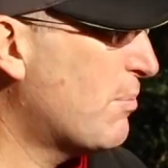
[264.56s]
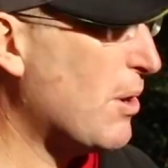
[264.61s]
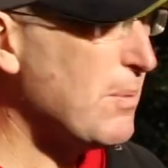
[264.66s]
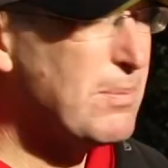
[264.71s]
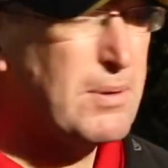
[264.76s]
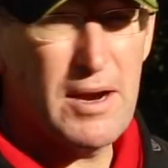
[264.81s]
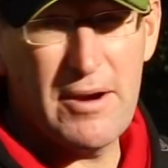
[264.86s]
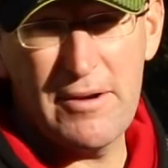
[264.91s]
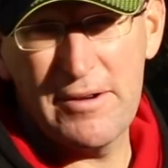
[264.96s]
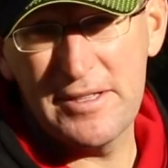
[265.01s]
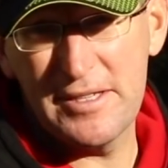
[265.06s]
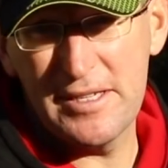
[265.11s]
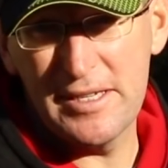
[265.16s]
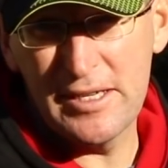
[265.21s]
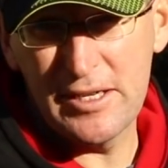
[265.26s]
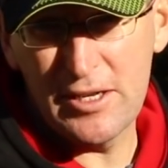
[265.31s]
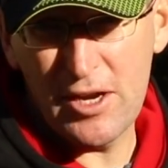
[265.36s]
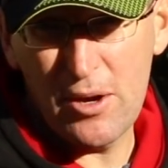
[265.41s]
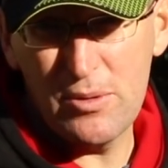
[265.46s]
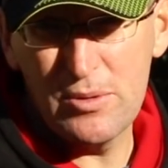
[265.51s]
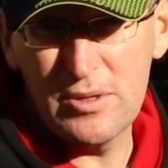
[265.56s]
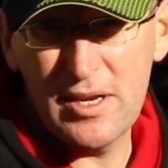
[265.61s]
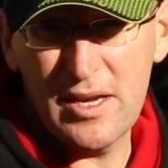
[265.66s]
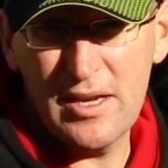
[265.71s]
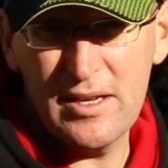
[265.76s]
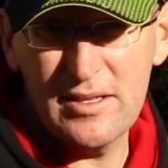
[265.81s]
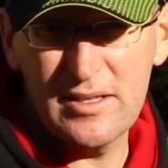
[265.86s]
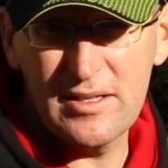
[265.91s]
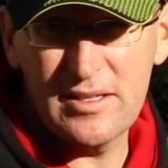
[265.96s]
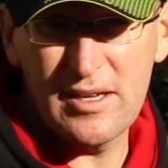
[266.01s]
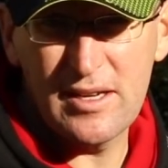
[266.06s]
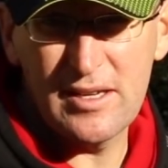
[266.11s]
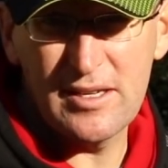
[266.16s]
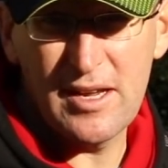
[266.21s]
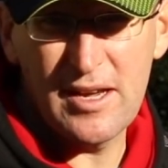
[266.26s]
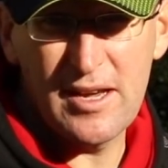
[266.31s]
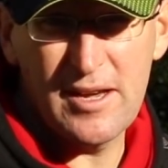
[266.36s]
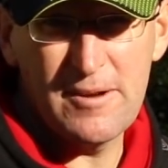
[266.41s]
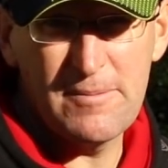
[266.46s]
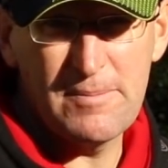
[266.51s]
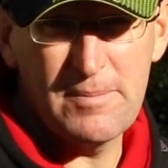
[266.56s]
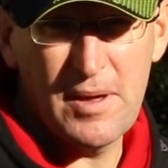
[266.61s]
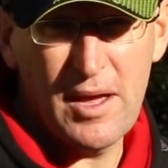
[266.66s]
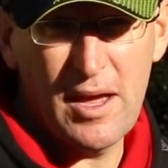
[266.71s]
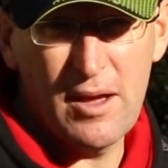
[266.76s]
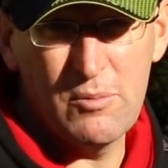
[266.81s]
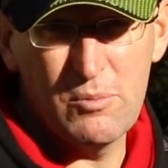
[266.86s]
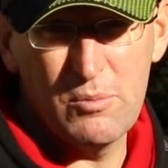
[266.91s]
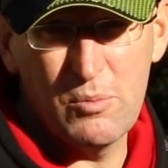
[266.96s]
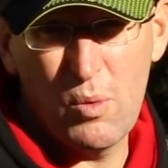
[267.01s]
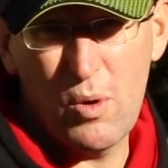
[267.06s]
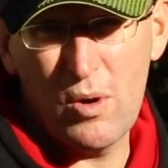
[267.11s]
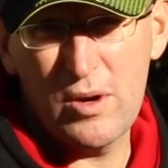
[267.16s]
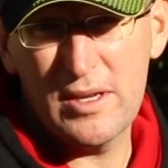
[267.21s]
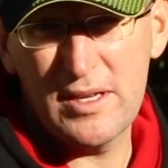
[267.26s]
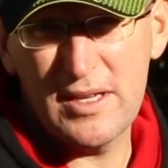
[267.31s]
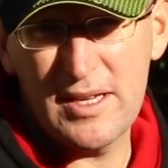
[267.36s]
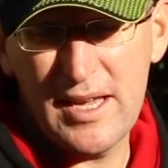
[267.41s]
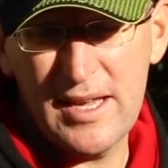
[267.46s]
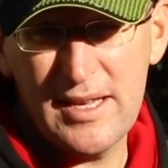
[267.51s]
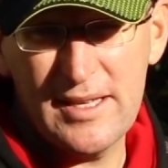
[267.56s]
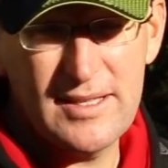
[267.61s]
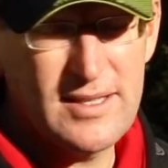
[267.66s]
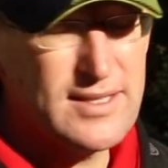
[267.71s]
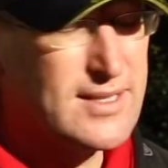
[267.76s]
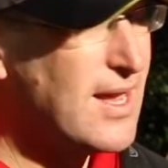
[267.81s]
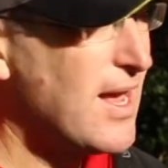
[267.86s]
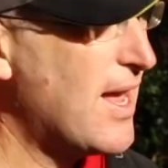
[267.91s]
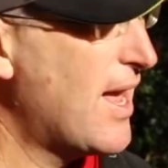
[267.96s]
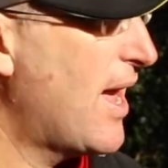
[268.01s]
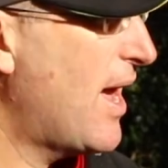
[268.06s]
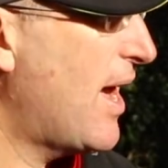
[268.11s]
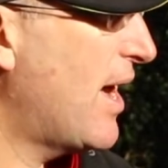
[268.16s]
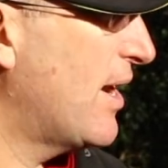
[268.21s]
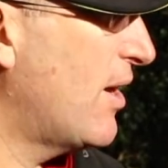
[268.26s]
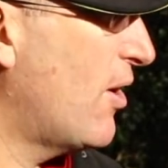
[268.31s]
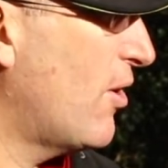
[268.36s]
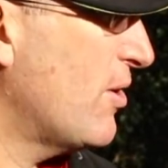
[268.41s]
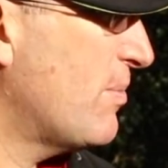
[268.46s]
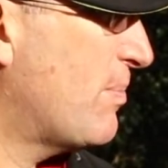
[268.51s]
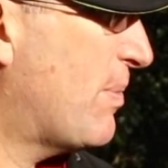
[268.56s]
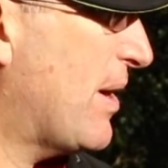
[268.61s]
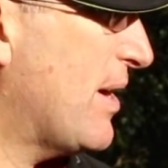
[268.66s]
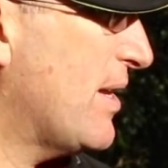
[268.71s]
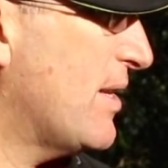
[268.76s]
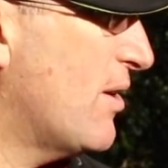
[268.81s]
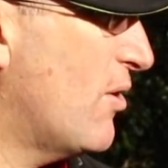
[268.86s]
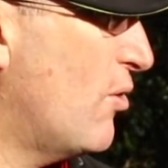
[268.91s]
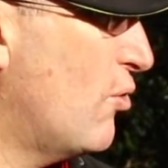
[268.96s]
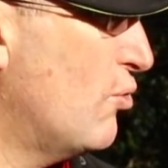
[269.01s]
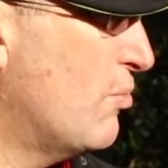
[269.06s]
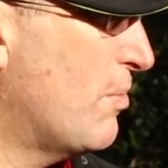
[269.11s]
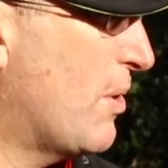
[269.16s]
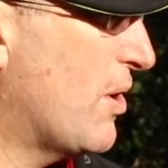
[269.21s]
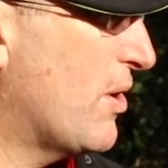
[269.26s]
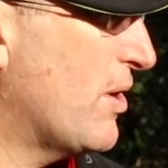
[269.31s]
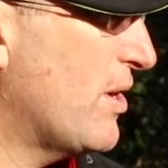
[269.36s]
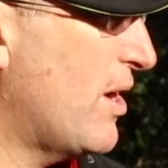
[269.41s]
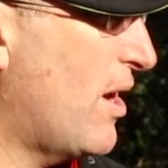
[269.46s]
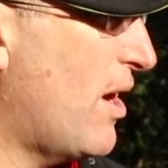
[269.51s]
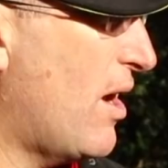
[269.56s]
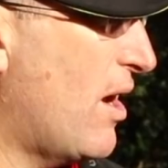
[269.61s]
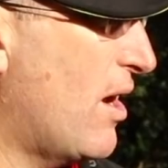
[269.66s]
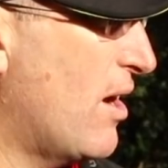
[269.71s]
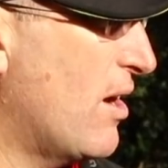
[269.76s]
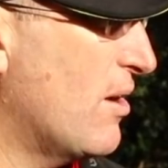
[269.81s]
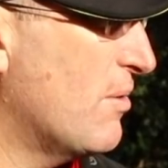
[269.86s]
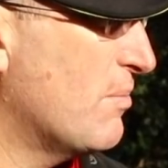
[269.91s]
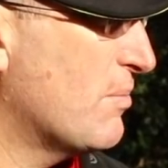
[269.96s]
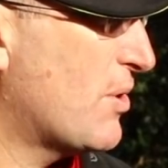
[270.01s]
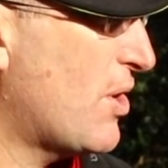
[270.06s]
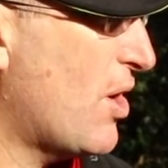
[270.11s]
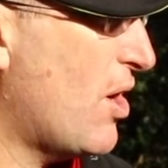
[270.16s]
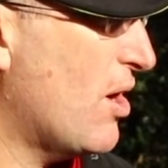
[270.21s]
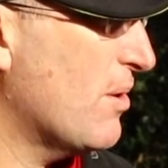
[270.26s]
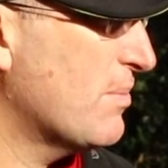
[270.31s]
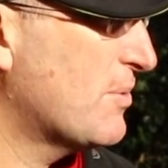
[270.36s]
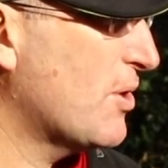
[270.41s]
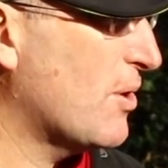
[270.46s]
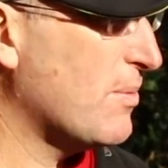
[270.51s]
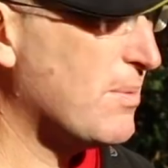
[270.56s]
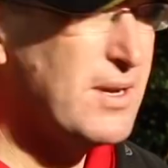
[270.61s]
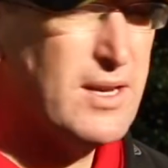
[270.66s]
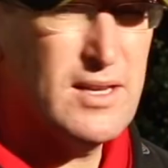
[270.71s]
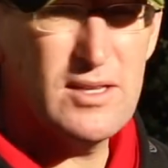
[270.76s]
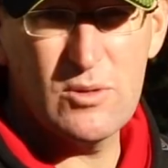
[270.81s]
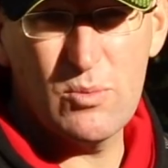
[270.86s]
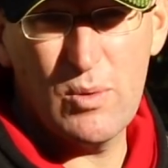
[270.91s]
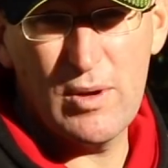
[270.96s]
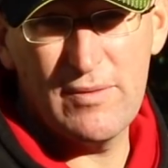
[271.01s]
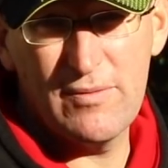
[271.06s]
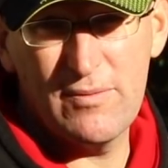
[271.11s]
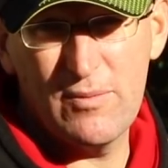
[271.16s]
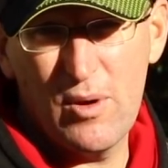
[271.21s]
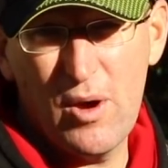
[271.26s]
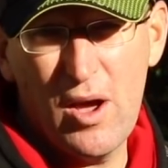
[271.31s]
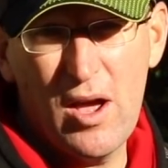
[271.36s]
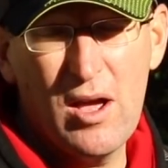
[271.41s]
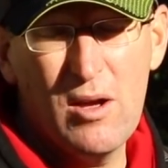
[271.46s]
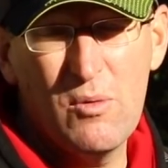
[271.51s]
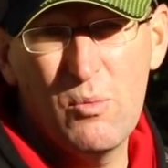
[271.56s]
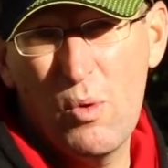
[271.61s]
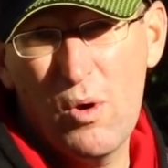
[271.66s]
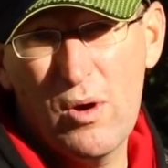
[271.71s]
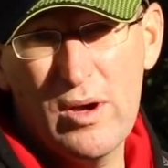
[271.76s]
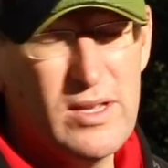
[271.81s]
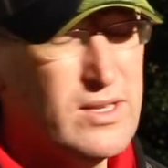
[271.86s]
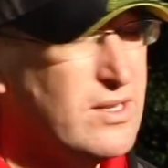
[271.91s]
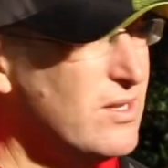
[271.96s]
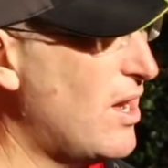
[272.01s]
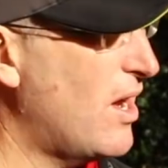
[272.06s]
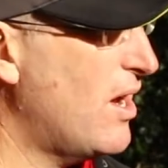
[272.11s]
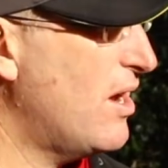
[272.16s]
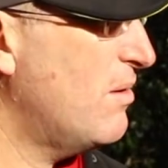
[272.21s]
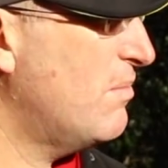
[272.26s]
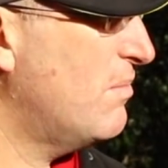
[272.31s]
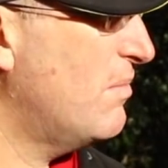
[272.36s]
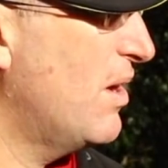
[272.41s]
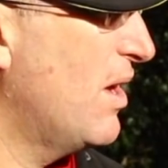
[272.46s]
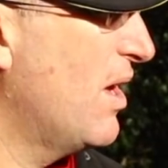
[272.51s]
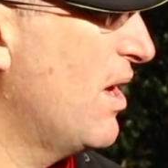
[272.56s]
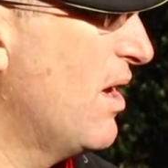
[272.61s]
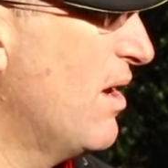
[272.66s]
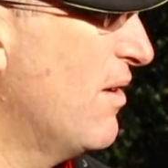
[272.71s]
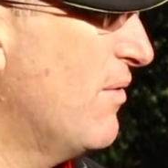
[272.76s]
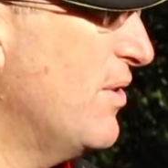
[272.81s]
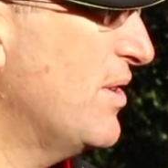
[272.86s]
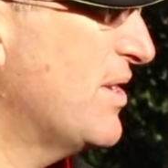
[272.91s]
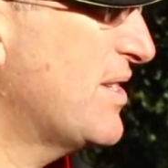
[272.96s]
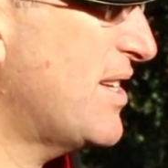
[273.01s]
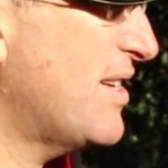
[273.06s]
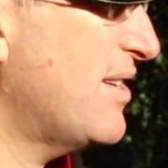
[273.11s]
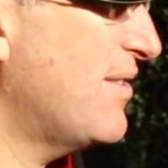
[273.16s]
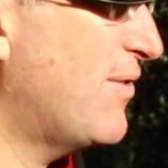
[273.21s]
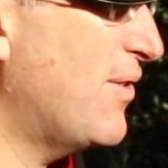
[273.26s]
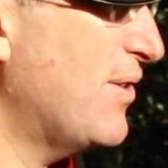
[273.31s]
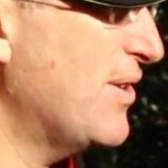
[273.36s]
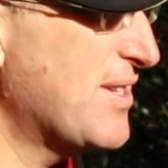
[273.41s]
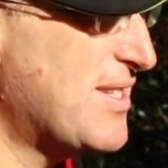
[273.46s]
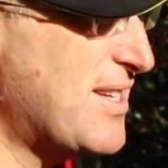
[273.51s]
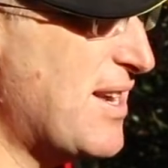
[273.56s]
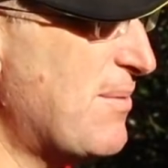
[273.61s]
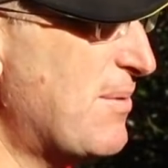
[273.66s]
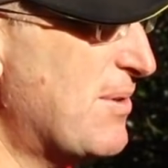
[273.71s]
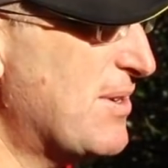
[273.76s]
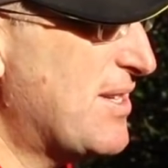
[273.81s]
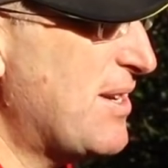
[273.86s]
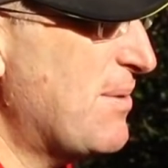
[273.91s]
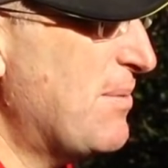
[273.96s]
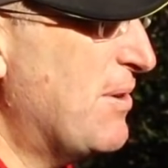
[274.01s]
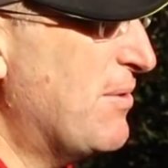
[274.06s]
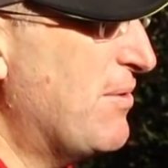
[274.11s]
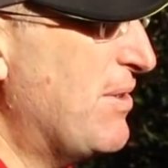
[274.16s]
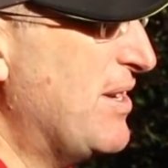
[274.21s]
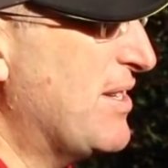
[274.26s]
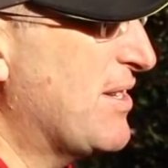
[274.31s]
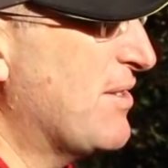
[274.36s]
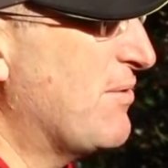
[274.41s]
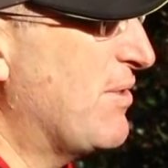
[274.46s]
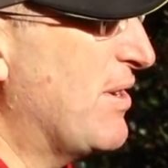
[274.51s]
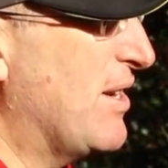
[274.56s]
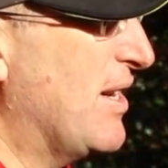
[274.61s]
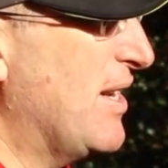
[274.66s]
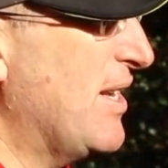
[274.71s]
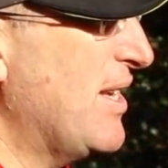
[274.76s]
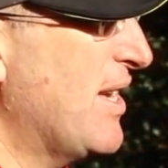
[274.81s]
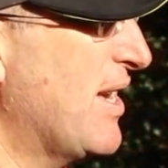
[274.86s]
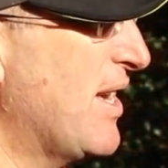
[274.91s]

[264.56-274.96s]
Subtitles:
popularity in ghost kits and white kits, and I paint all my carp top kits with white for the similar reason really.